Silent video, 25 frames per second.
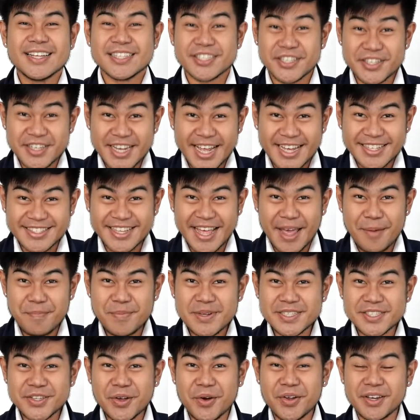Today's
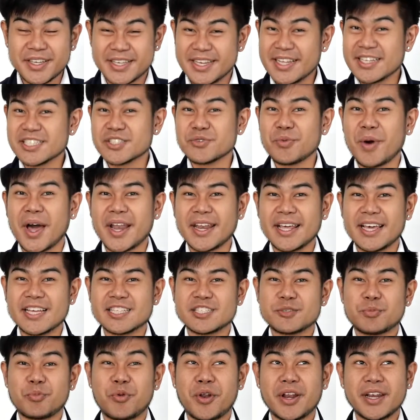episode, this one,
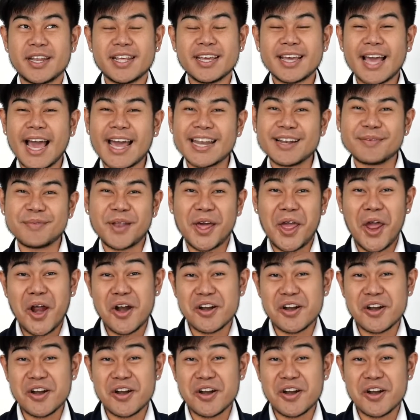it's pretty kind of like